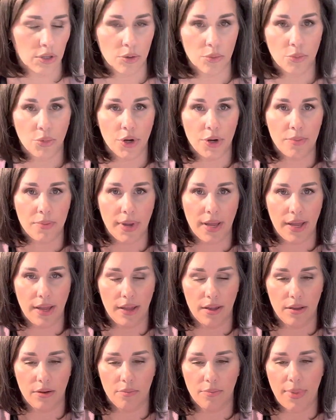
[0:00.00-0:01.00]
put
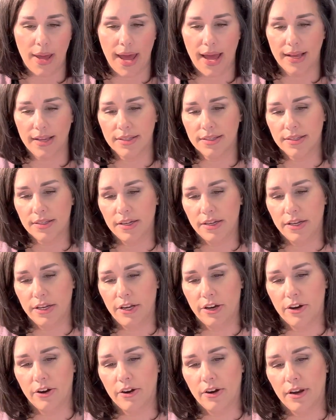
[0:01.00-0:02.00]
my packets in
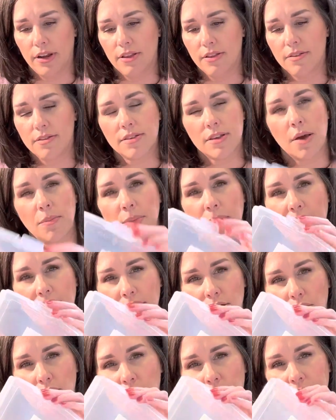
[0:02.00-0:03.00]
here in some
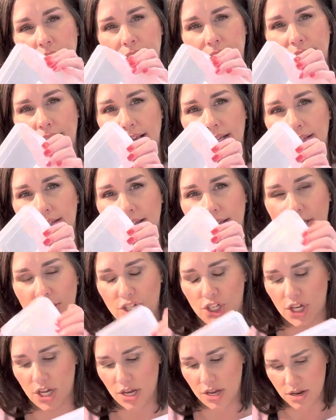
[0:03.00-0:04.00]
kind of
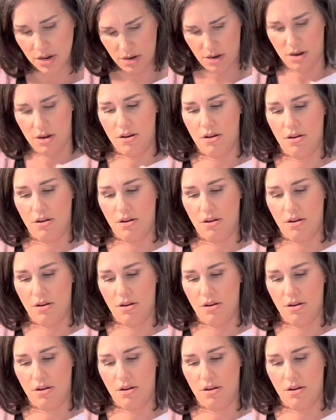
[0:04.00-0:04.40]
organization